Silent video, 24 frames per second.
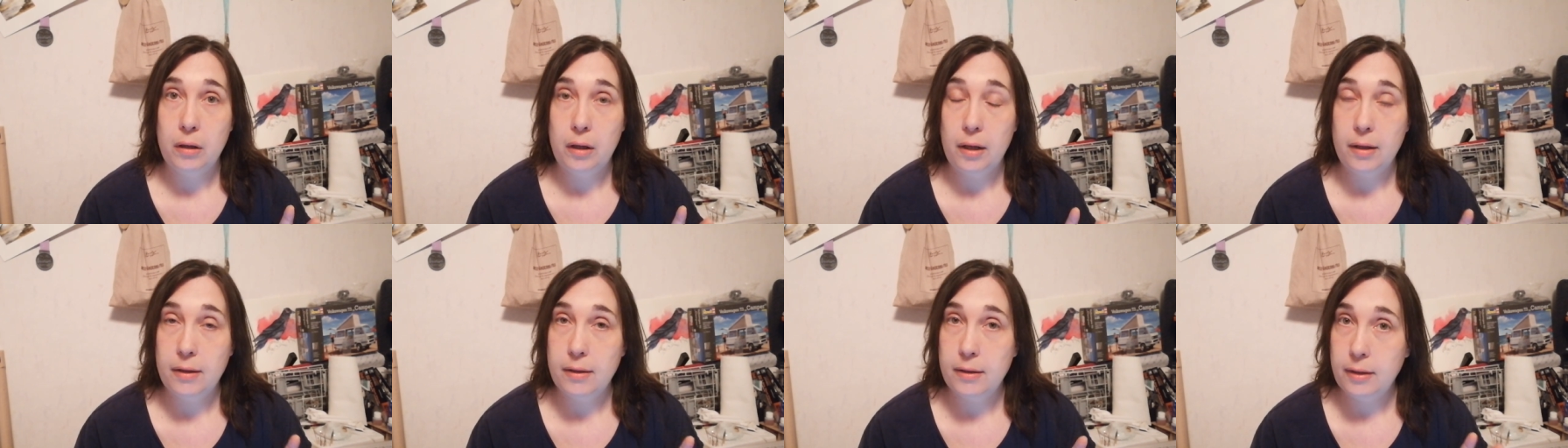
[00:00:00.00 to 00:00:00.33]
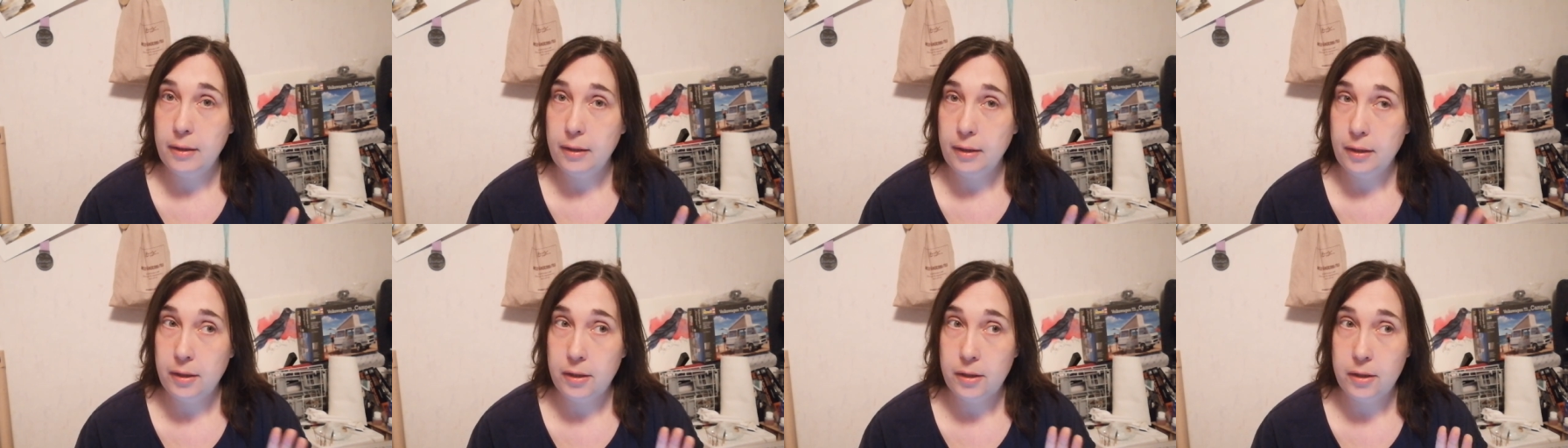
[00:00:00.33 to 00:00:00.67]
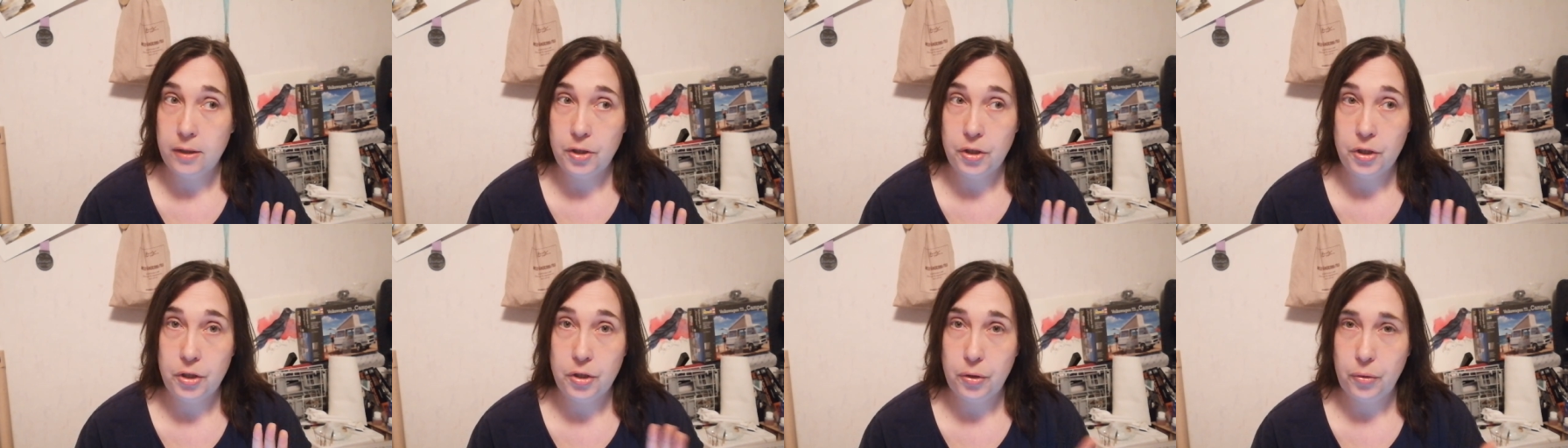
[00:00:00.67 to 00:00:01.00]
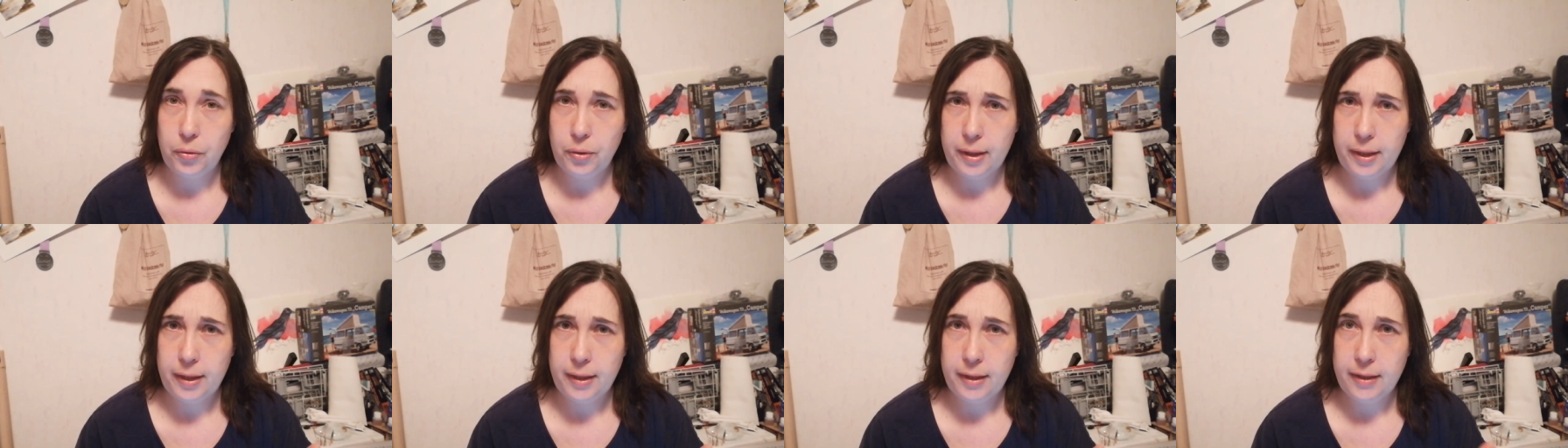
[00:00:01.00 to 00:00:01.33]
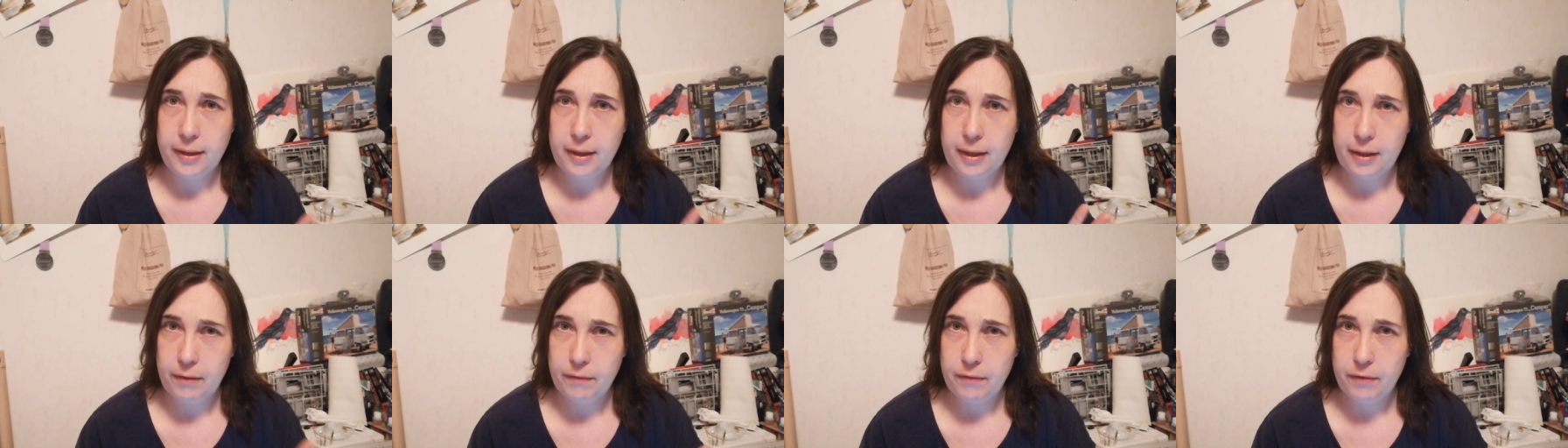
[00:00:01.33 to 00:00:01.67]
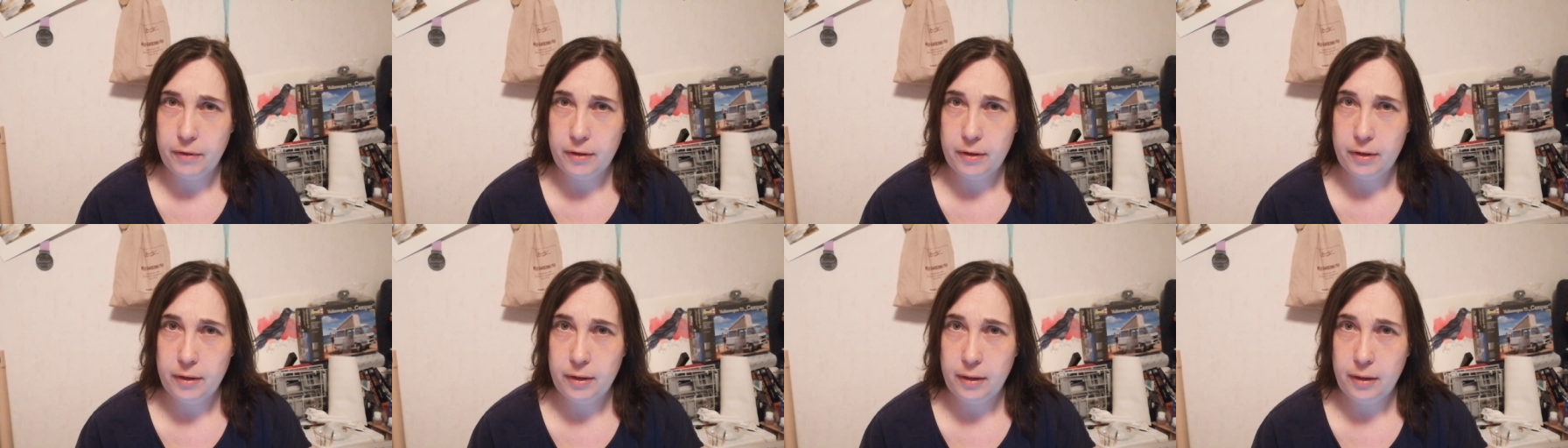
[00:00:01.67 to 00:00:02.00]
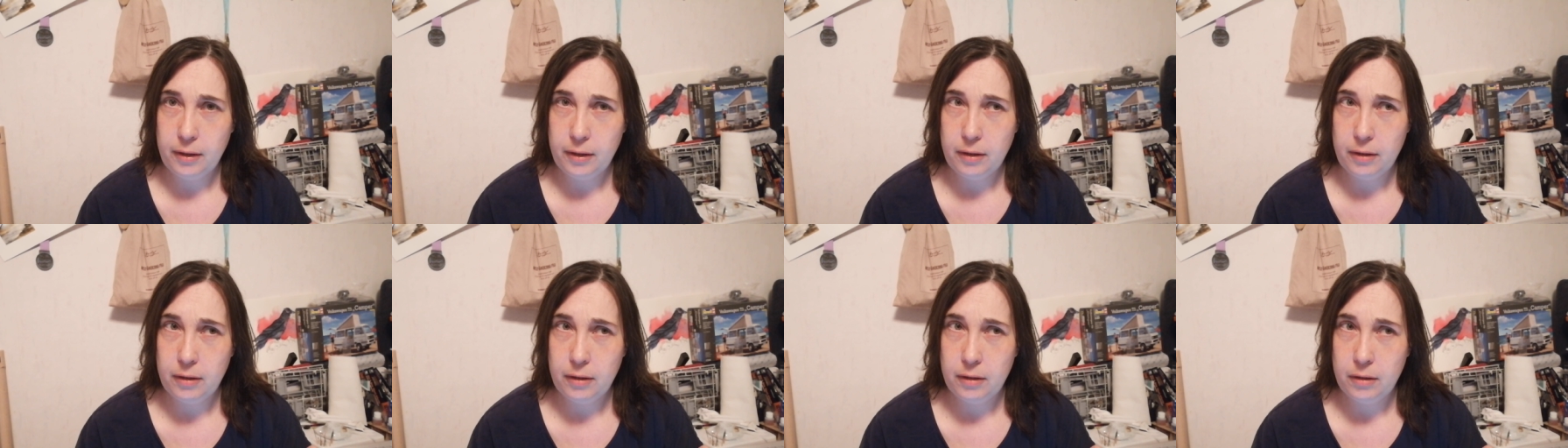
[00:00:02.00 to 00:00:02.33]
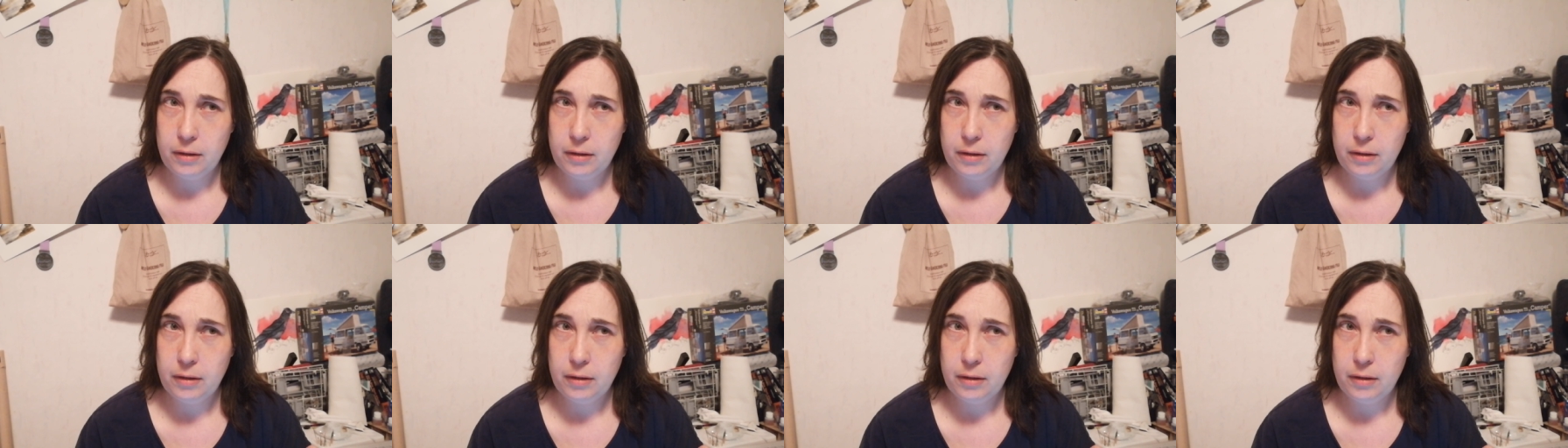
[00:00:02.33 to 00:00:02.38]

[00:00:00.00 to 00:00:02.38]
I think she donated everything